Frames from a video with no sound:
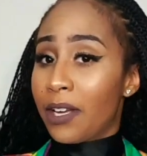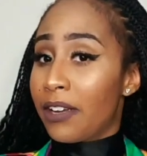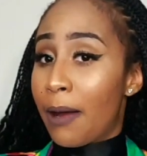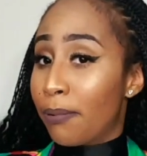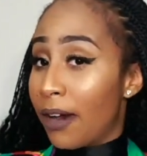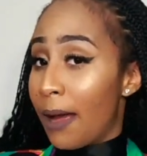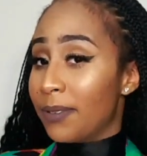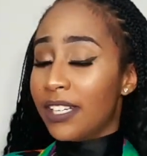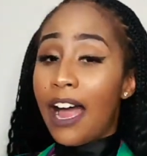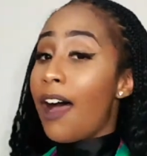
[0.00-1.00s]
you y'all
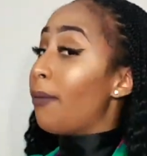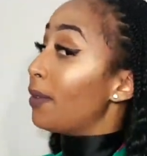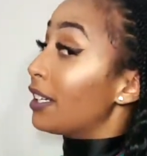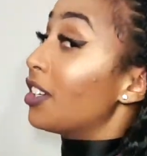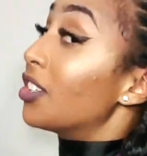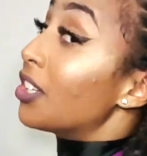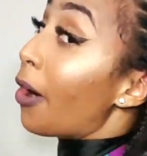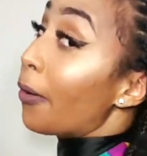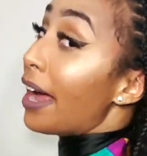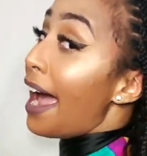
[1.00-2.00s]
props. Y'all really
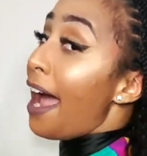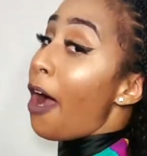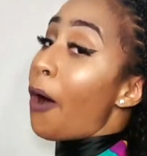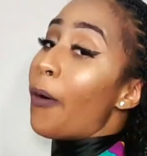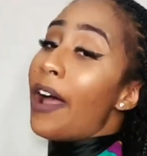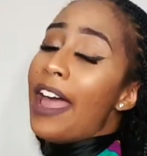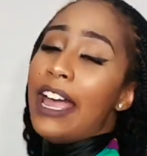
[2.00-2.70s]
showed out.